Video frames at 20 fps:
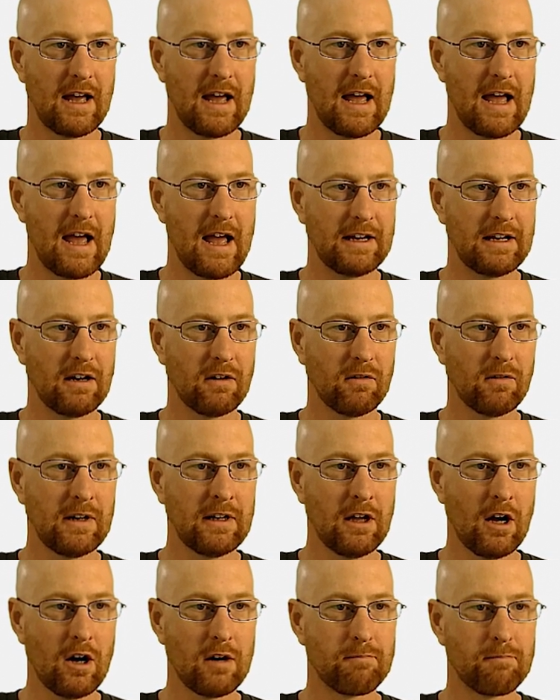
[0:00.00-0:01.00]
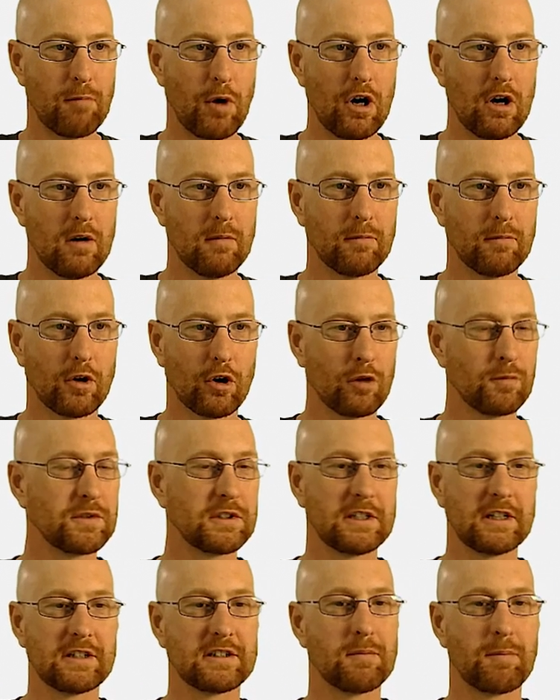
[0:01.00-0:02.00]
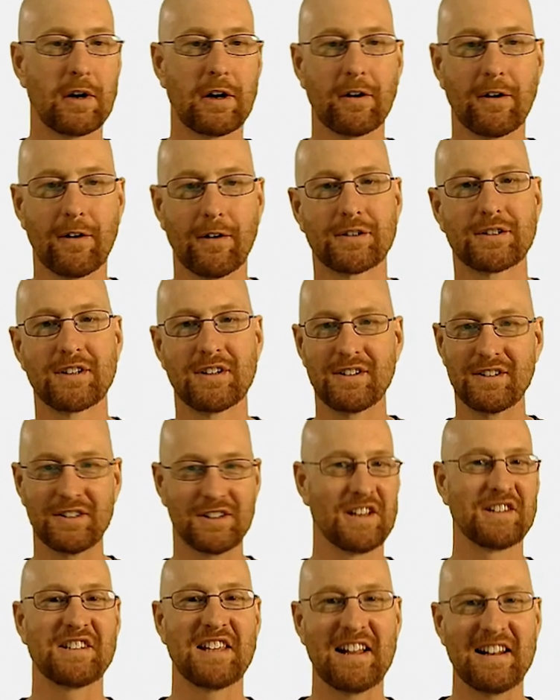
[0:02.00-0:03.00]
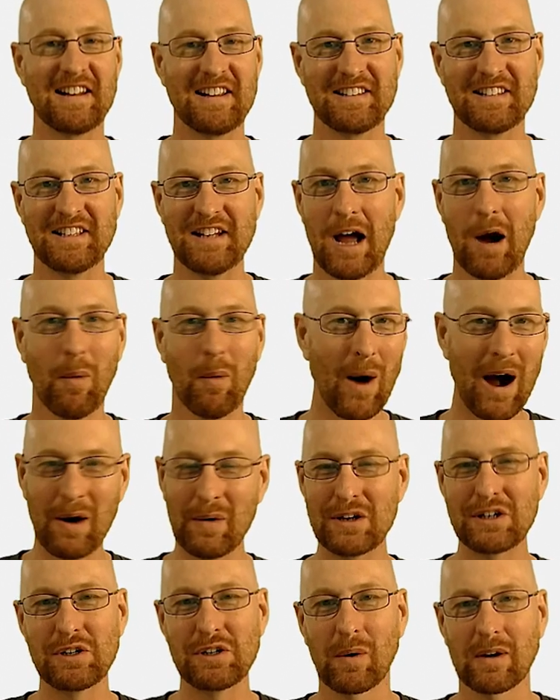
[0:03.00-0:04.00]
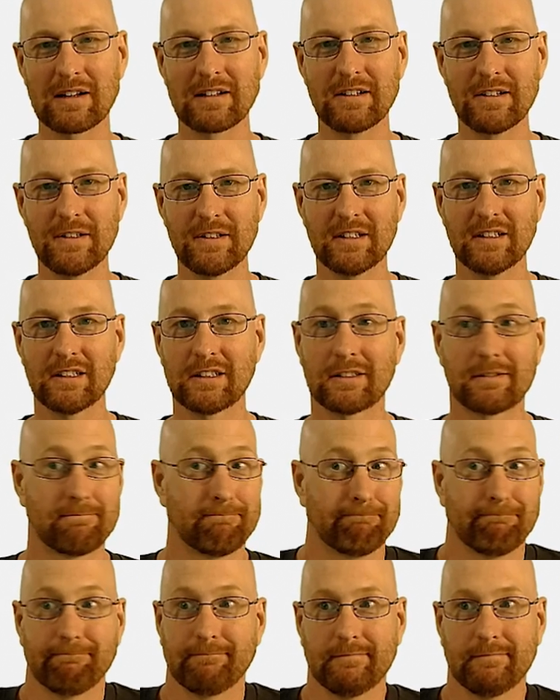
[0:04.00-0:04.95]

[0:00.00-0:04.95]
and hit reload. Boom, groups disappears. Just that easy. Now, why would you want to do this?